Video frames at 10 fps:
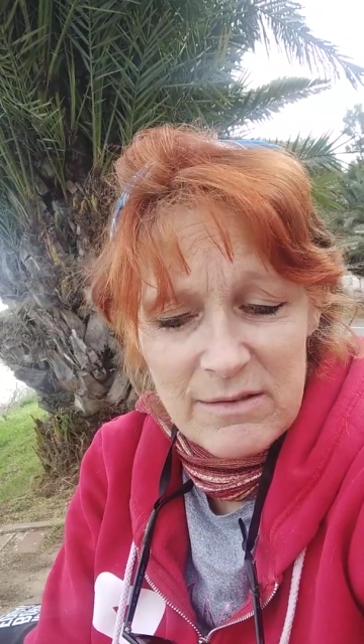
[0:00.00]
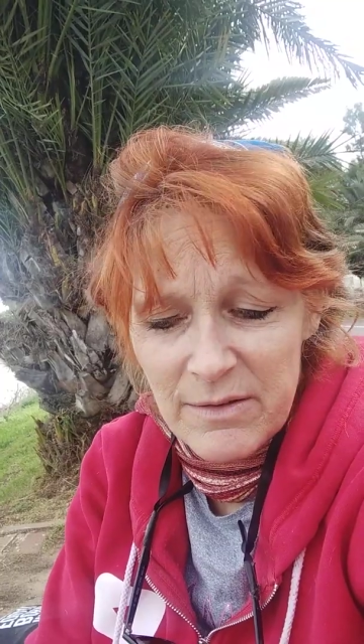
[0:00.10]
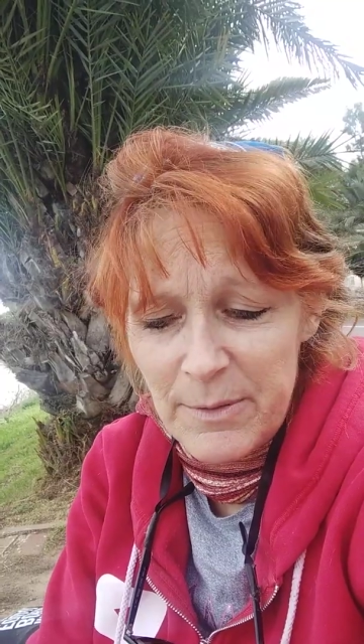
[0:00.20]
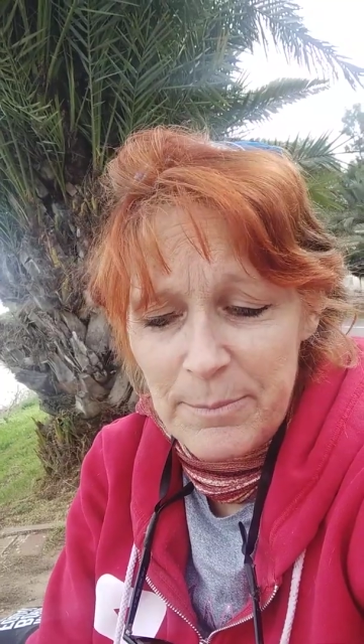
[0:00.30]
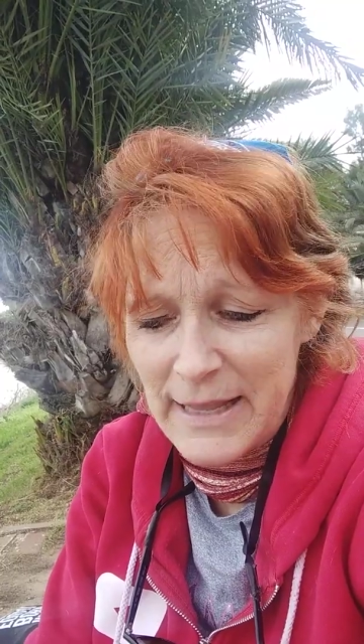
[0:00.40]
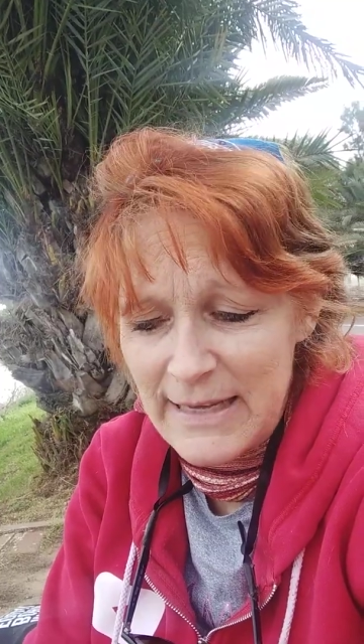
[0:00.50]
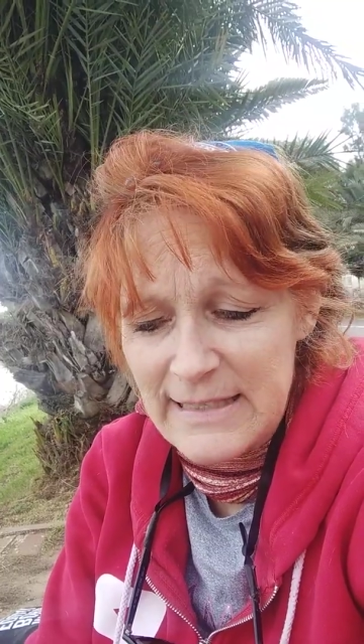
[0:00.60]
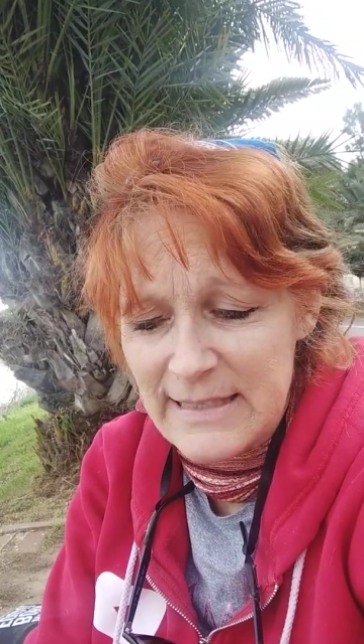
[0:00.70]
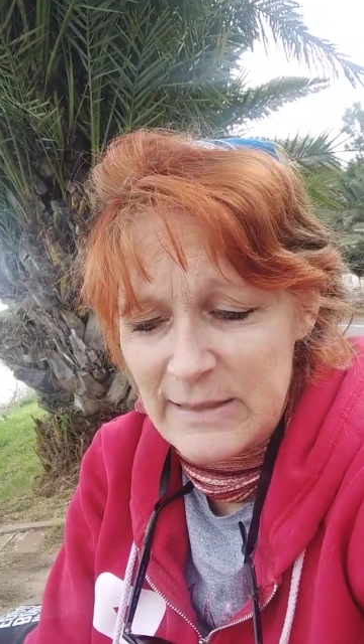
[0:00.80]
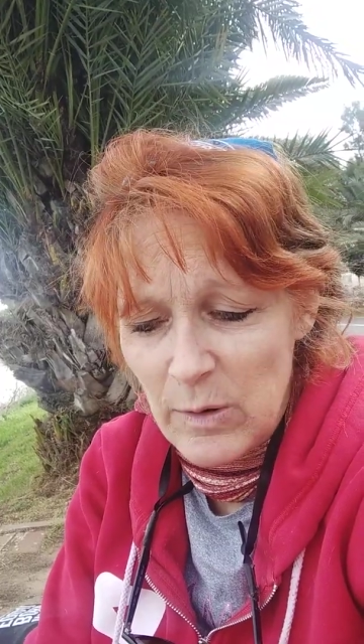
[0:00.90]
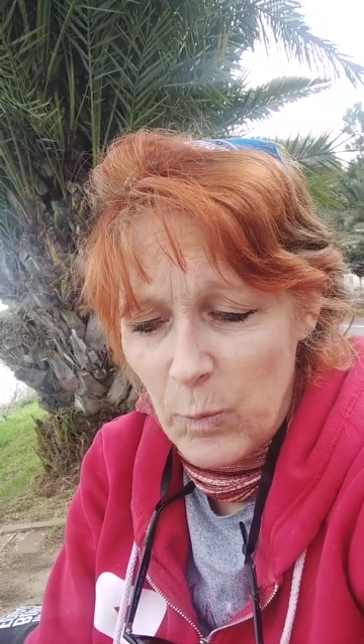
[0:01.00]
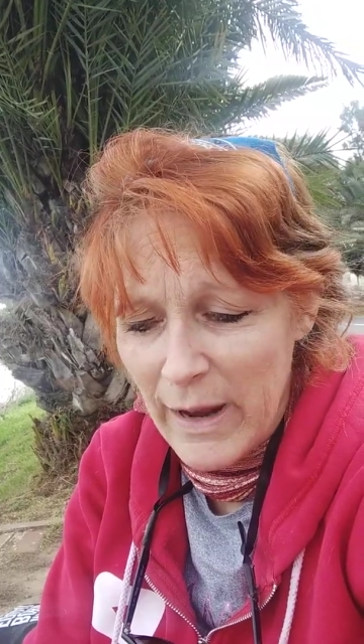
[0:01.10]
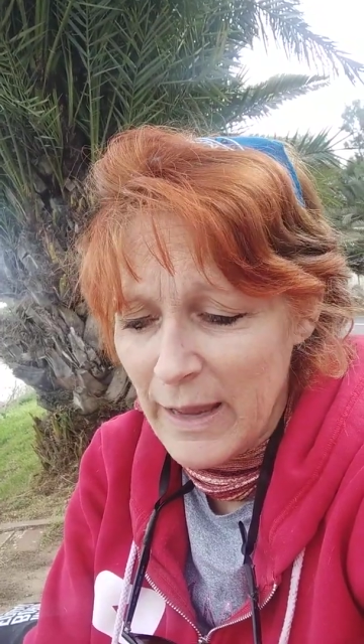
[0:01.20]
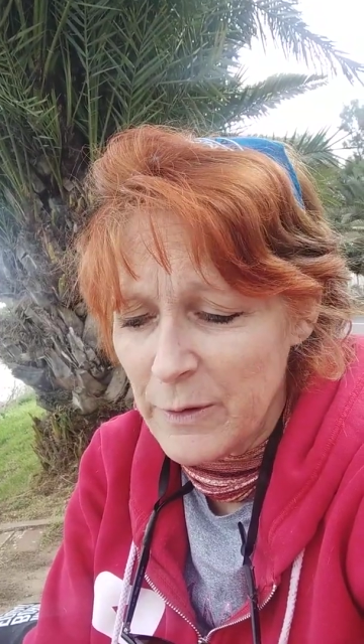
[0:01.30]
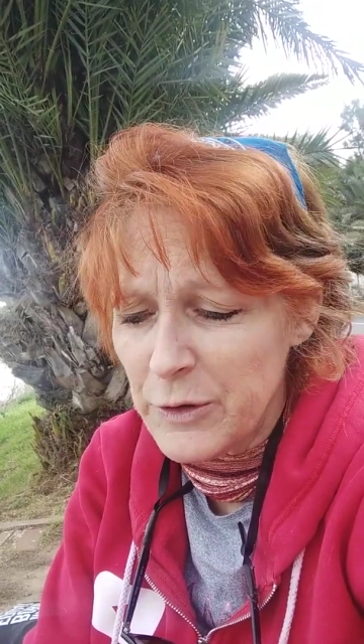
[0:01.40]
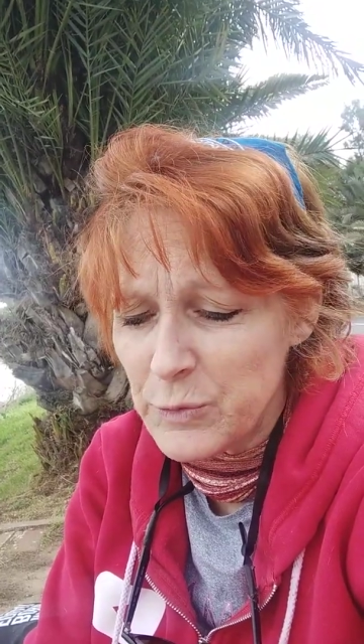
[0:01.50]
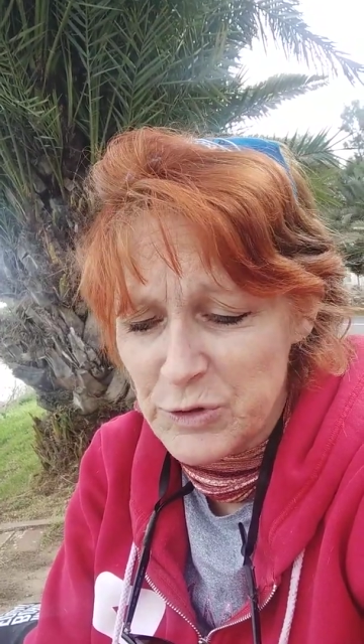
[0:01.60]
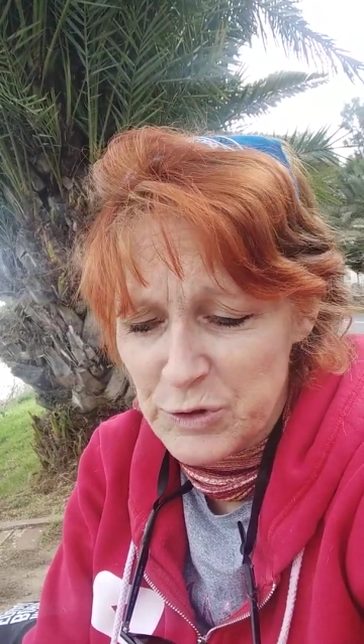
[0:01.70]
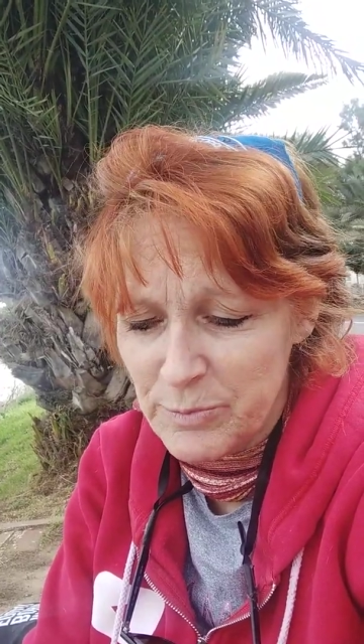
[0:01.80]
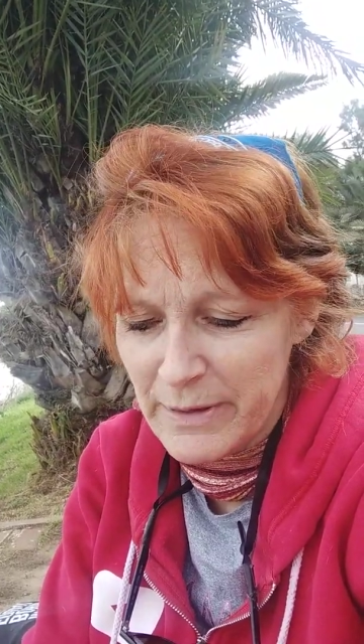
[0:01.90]
the place where I
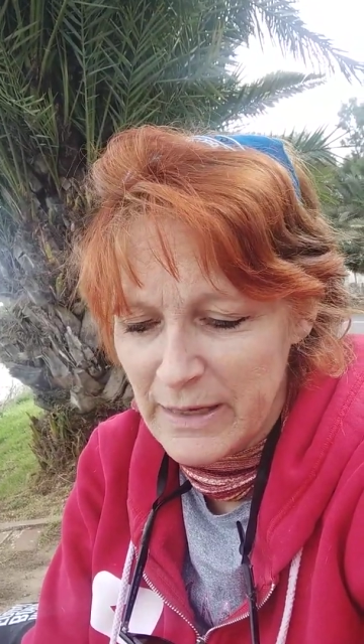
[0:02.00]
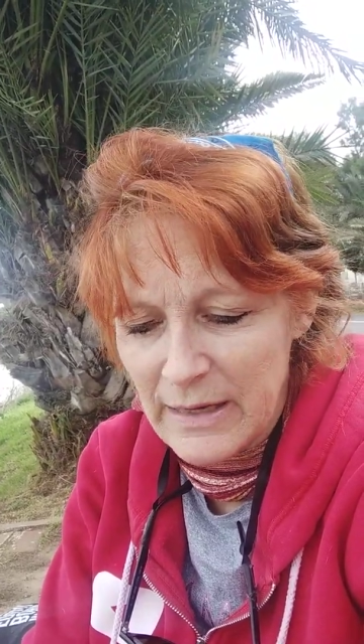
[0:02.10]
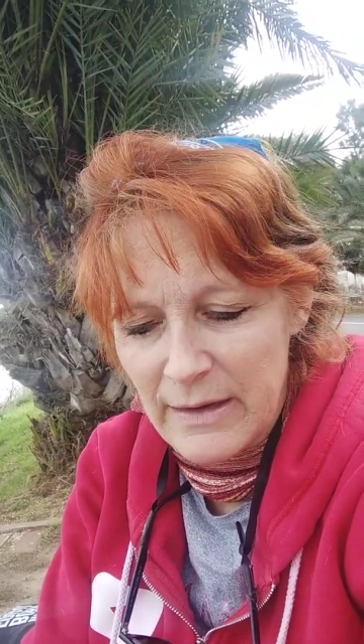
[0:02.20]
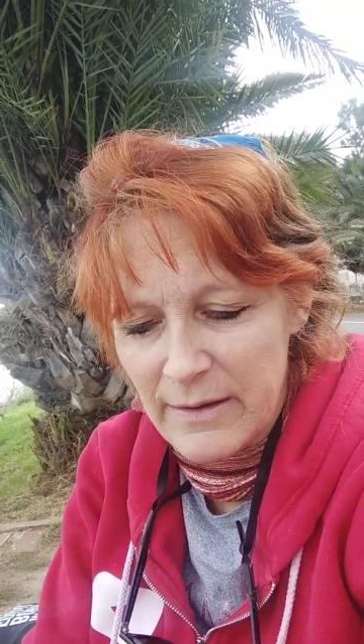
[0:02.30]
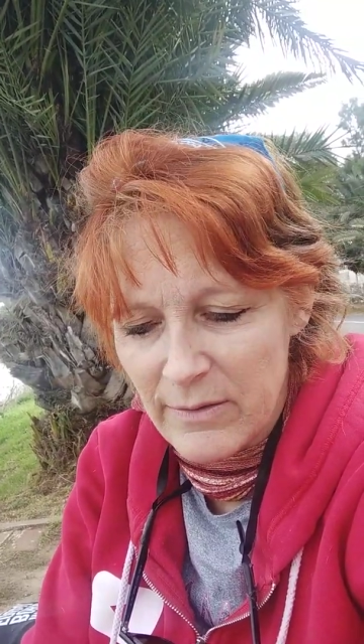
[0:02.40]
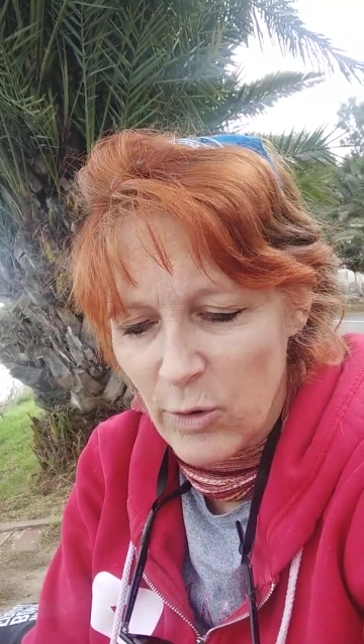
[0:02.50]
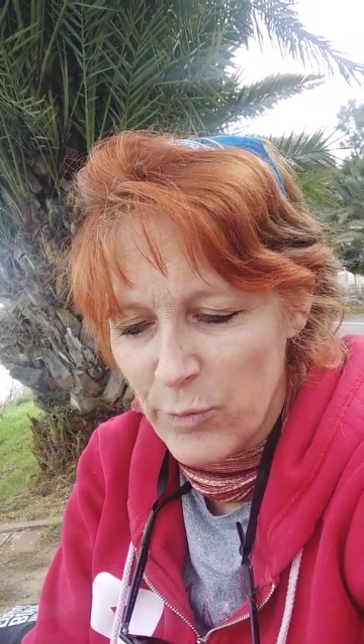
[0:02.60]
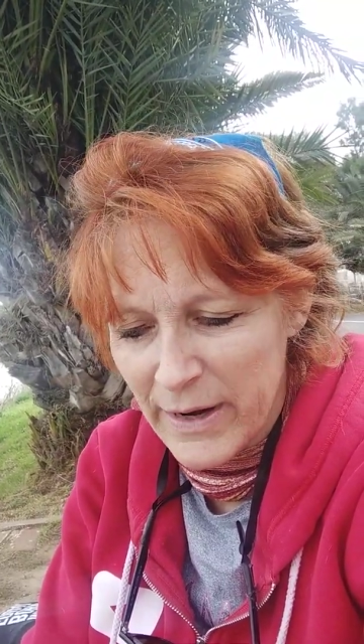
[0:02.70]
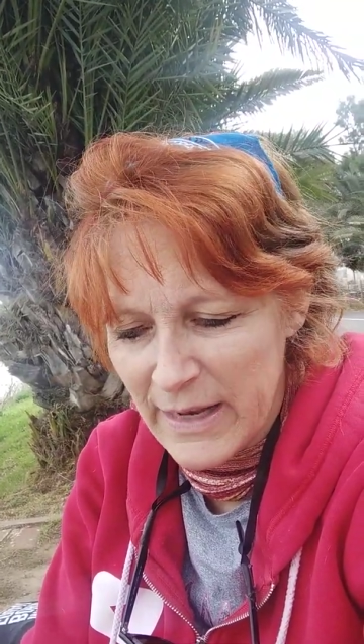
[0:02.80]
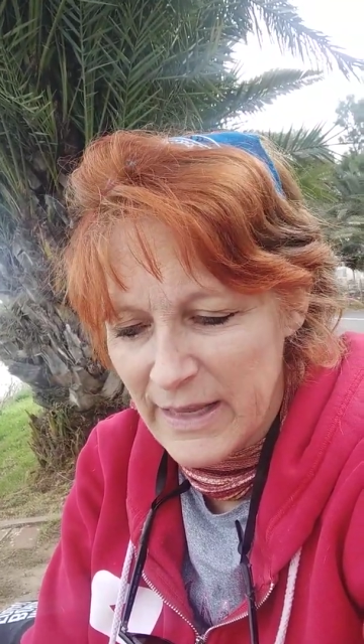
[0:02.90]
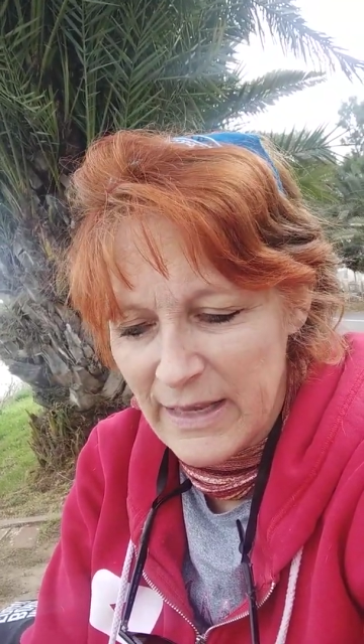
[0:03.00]
used to be already.